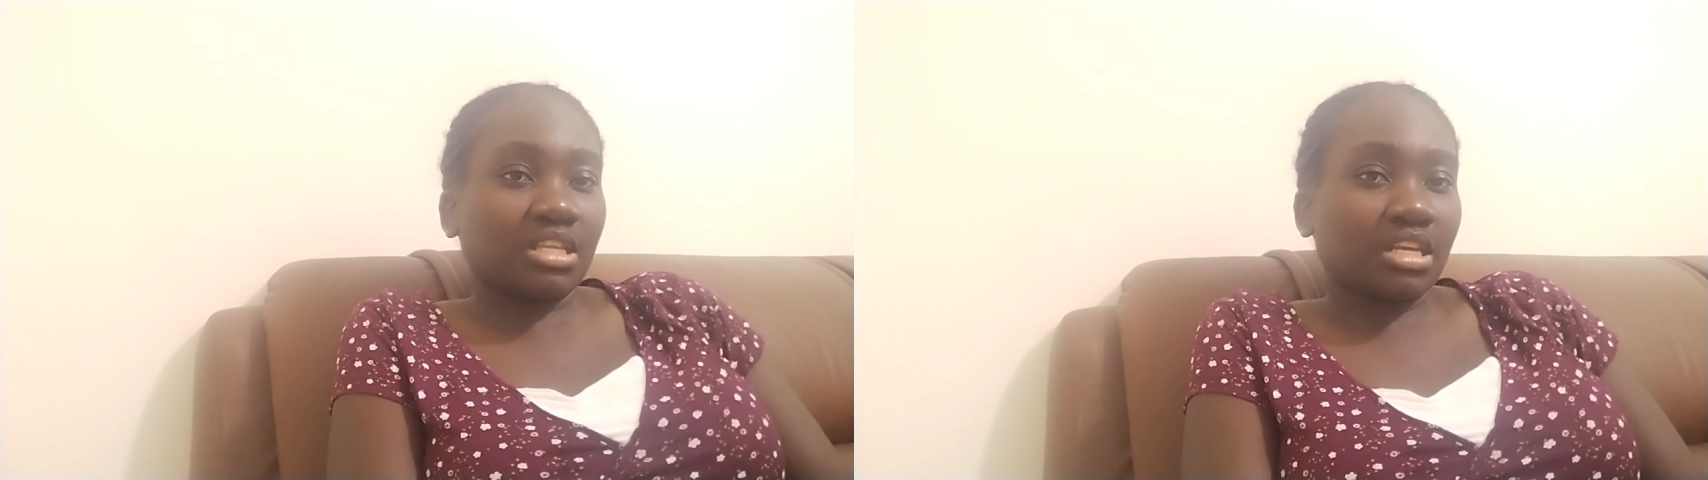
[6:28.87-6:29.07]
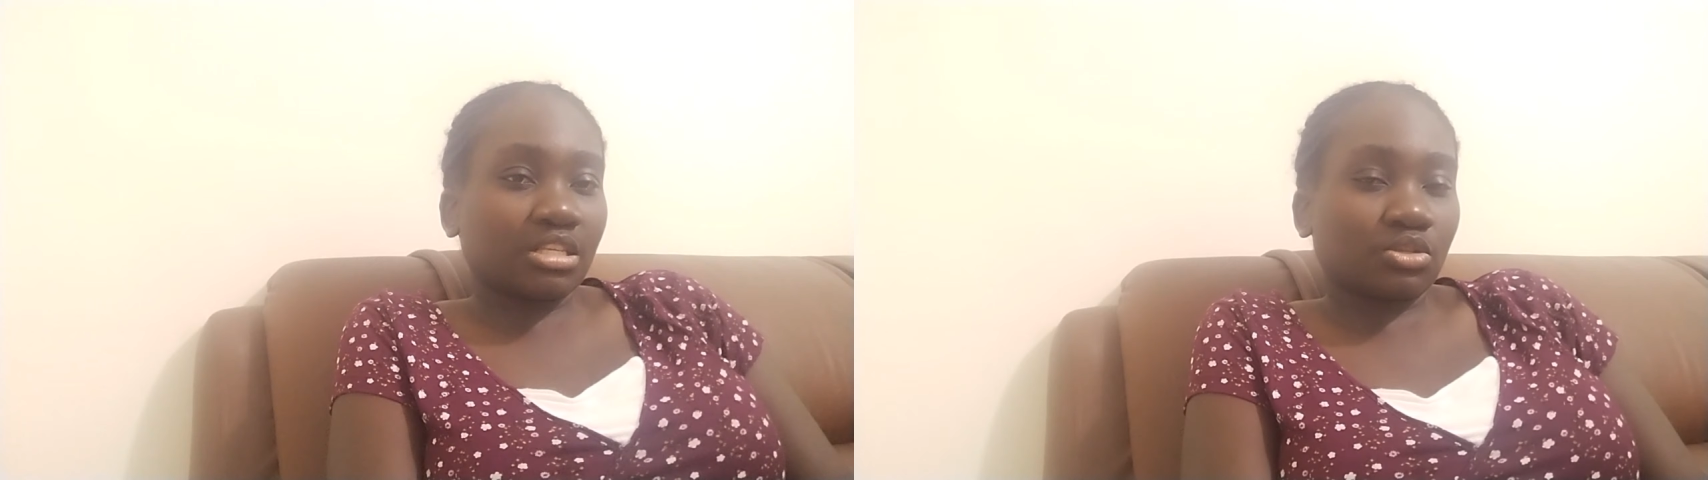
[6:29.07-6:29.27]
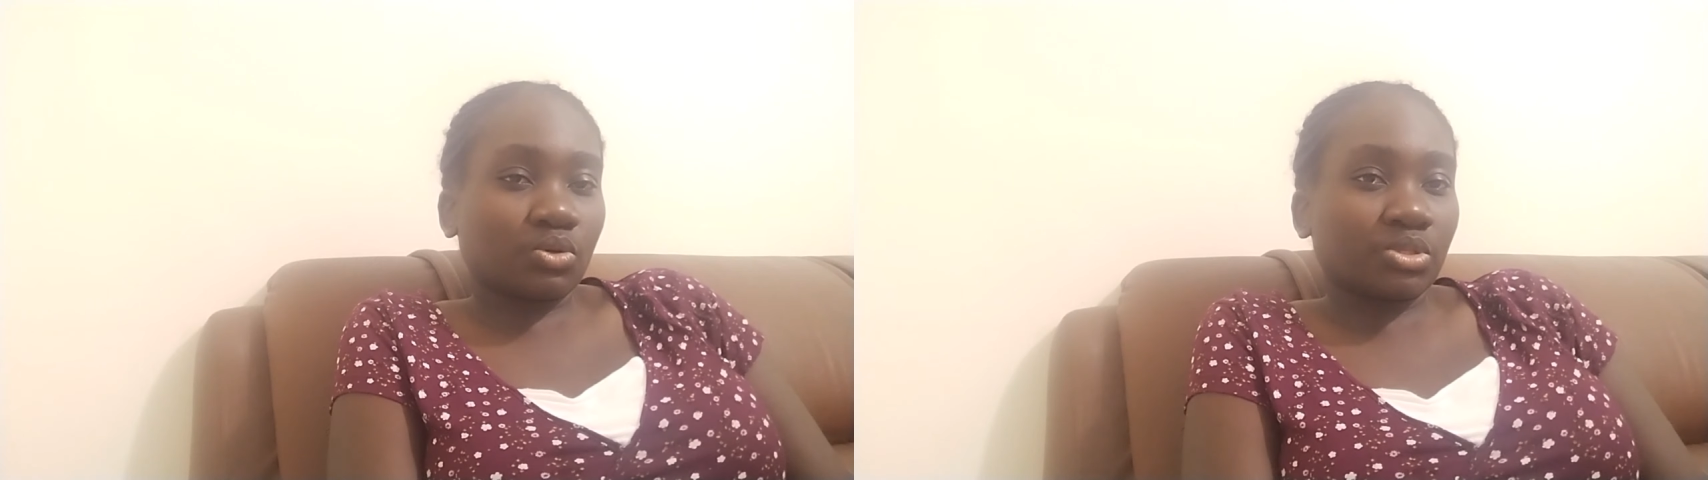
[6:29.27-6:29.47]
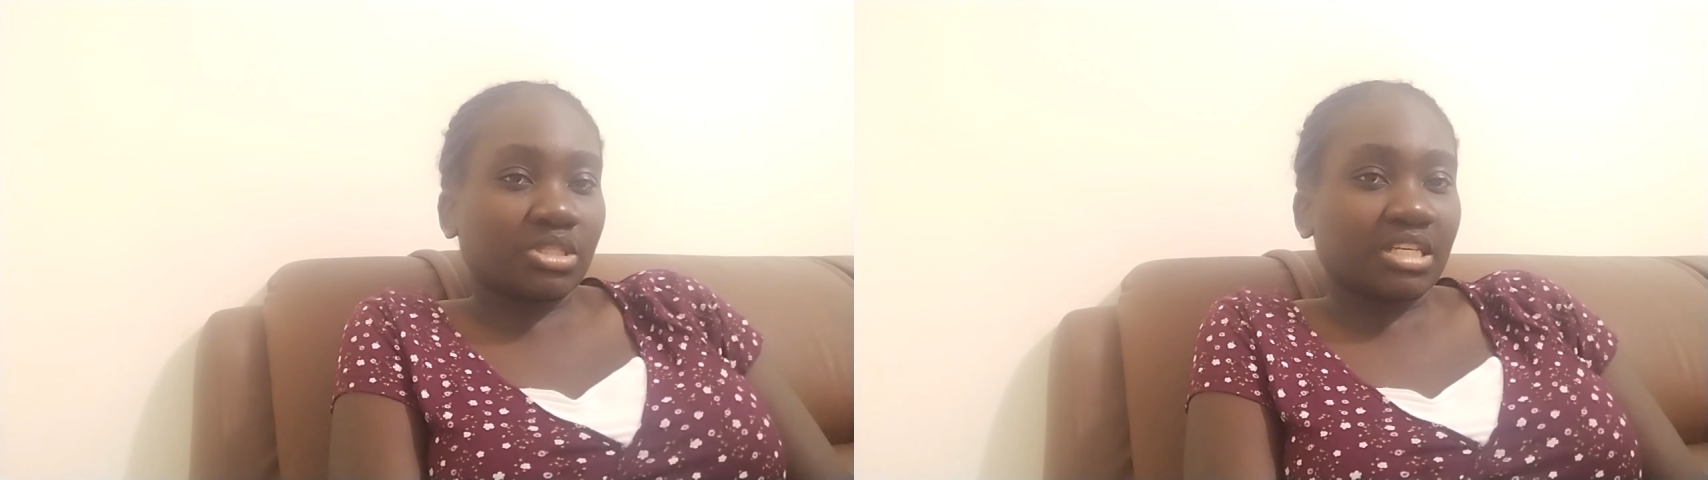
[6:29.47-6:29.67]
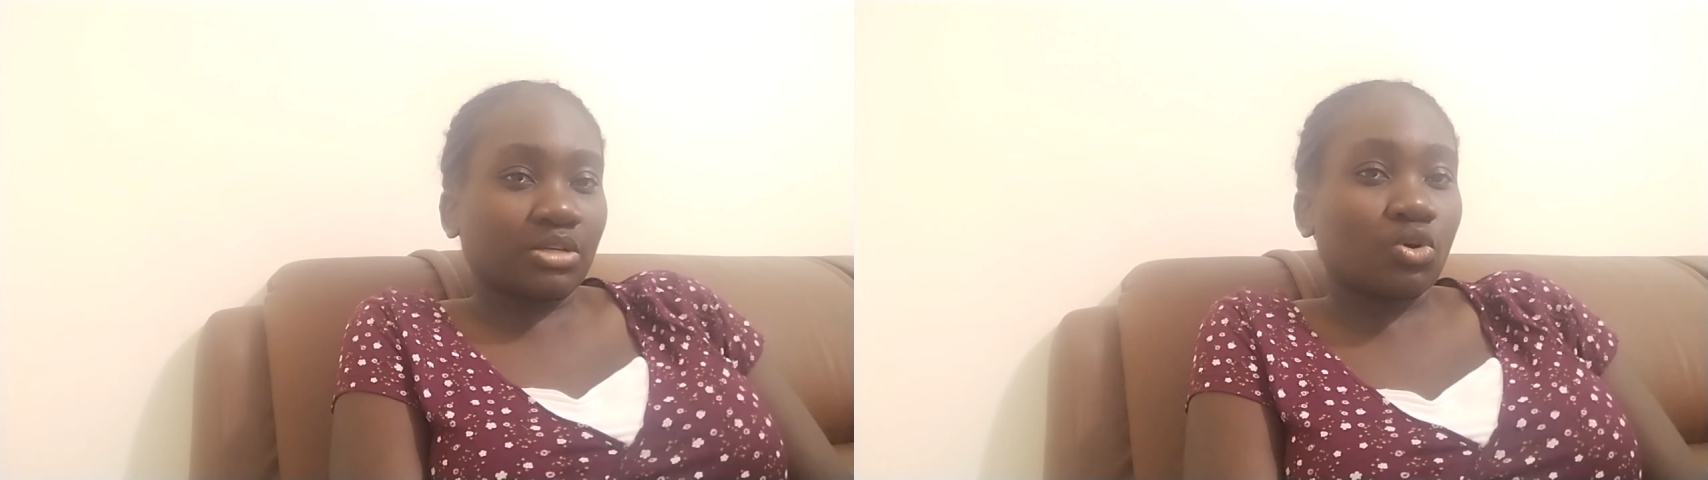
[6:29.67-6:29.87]
next
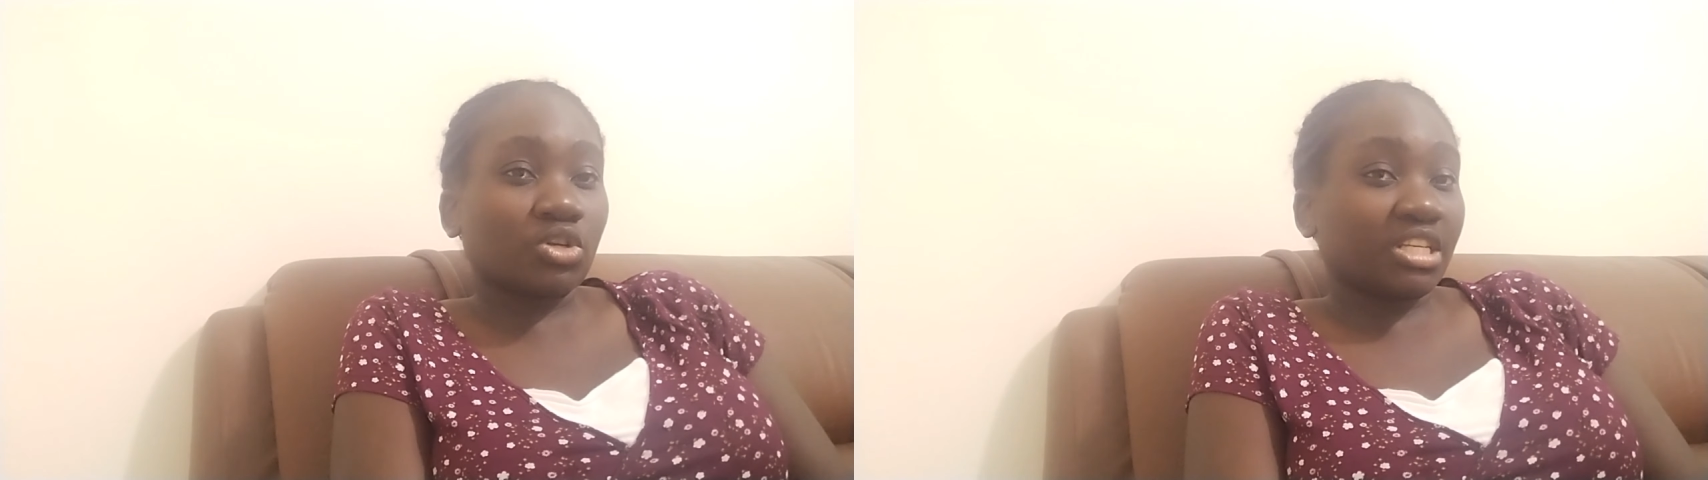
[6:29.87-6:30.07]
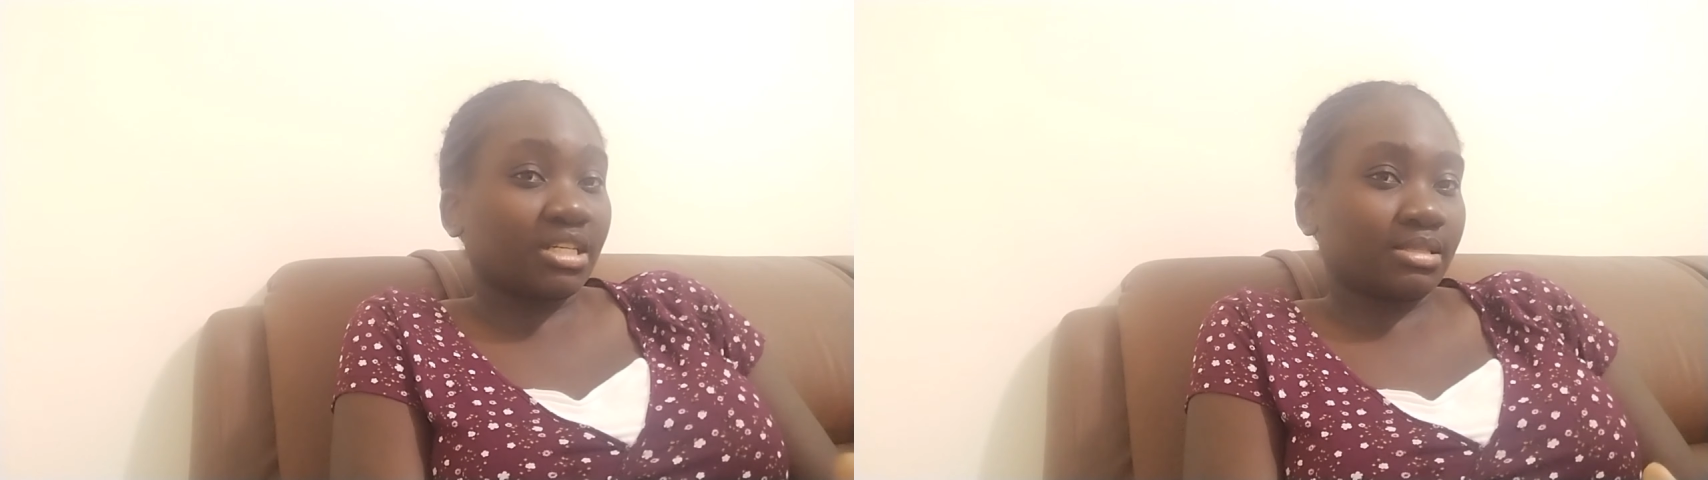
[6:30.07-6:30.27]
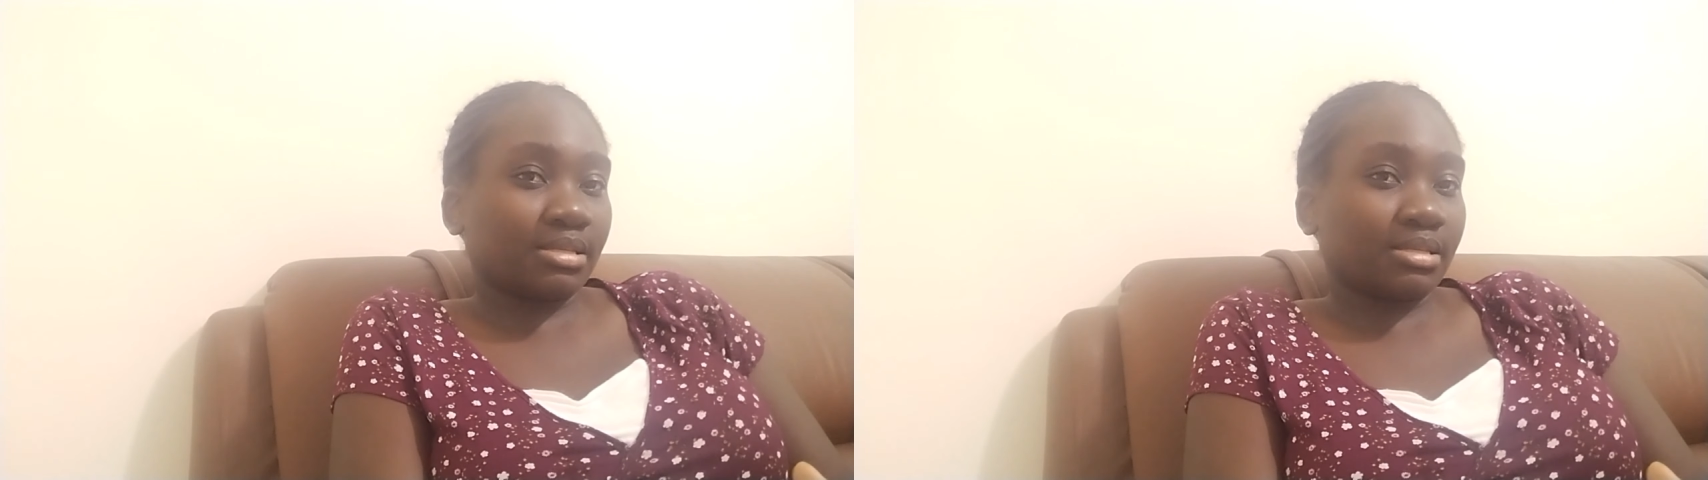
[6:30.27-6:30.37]
cortex.